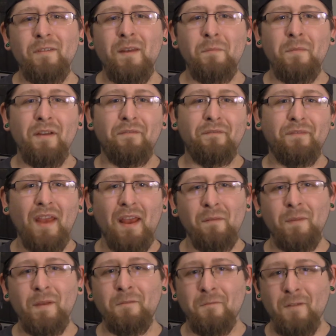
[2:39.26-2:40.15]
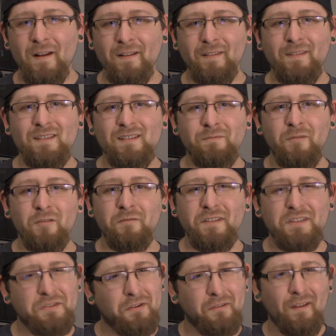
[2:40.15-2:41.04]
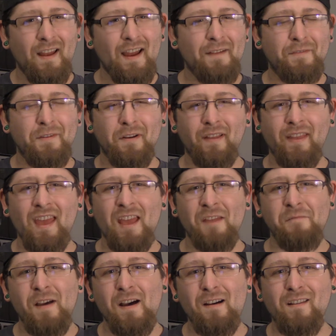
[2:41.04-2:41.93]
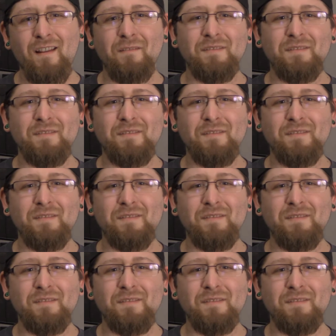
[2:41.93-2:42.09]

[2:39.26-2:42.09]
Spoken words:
that my family rented this movie shortly after it came out.